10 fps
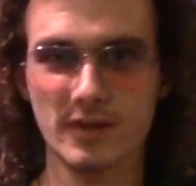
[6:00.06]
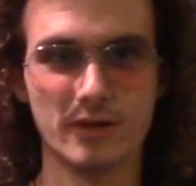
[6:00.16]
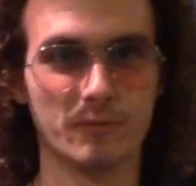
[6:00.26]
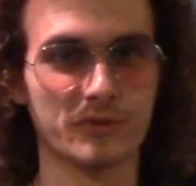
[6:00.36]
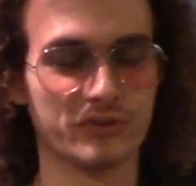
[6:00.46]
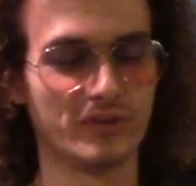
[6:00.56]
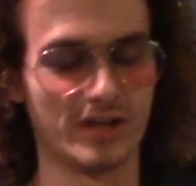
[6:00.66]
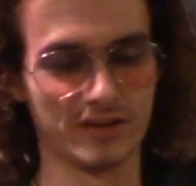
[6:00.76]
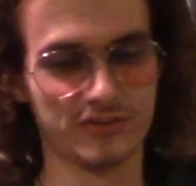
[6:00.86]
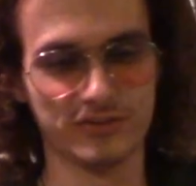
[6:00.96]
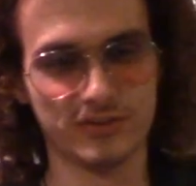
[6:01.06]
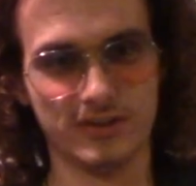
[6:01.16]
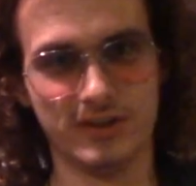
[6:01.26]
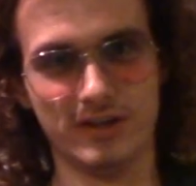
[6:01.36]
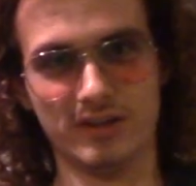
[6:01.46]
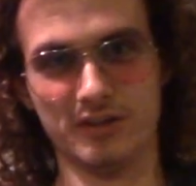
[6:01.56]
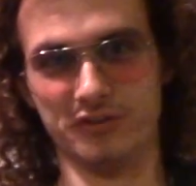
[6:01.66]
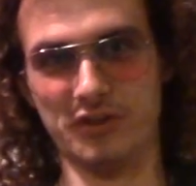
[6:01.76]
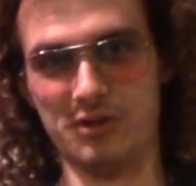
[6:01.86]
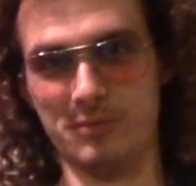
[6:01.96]
what's next? There's
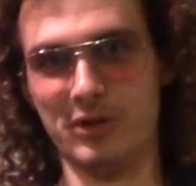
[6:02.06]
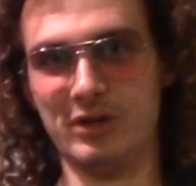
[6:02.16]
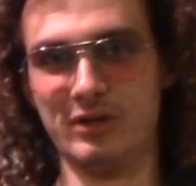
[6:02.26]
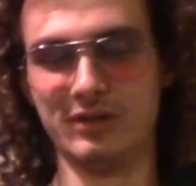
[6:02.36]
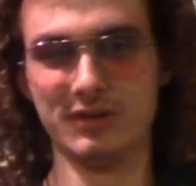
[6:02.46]
gonna be